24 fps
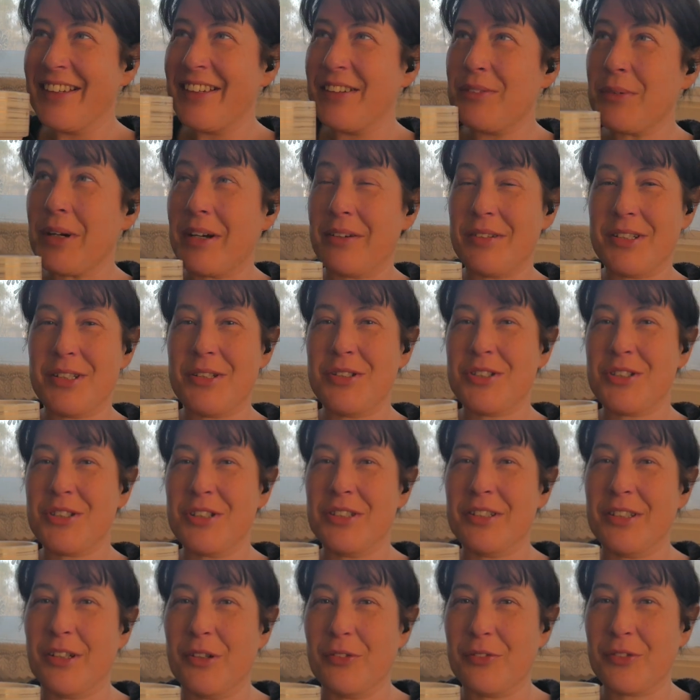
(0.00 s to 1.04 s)
well, you should
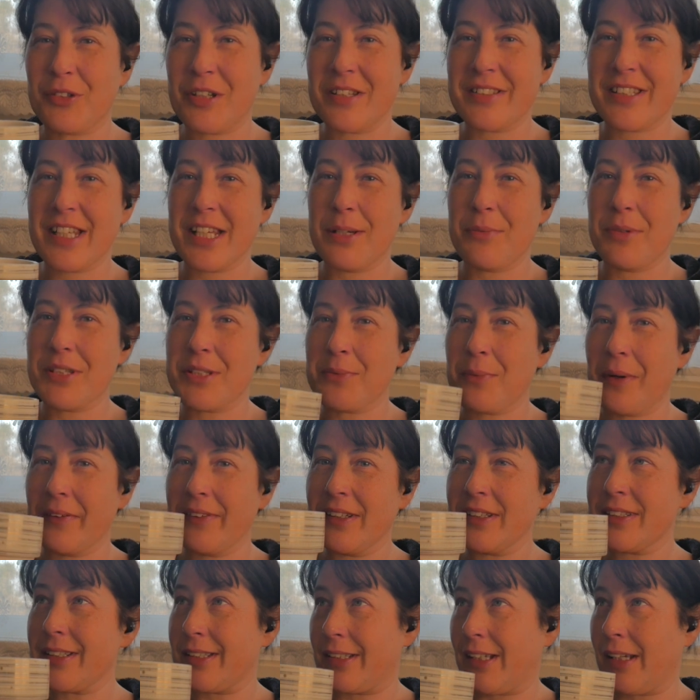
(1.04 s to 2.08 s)
have, because he was the one
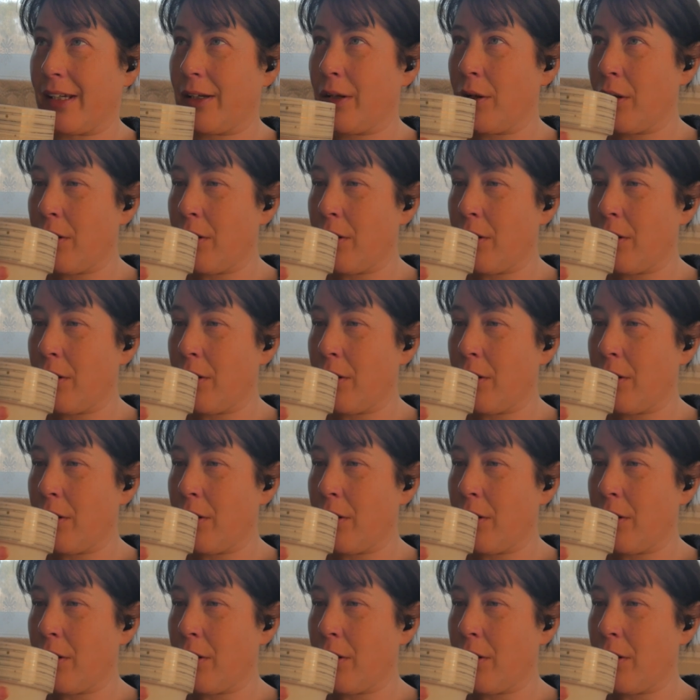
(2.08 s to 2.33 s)
that did it.